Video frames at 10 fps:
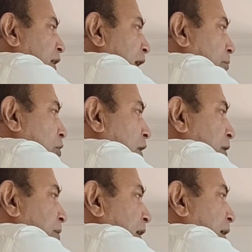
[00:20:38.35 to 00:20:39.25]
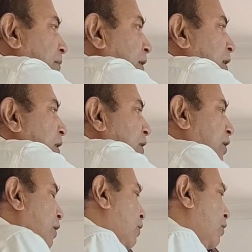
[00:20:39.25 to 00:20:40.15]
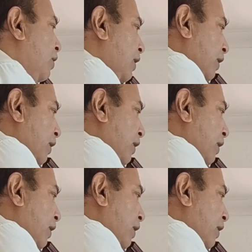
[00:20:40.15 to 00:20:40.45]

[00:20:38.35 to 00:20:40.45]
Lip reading: Here voltage become 0.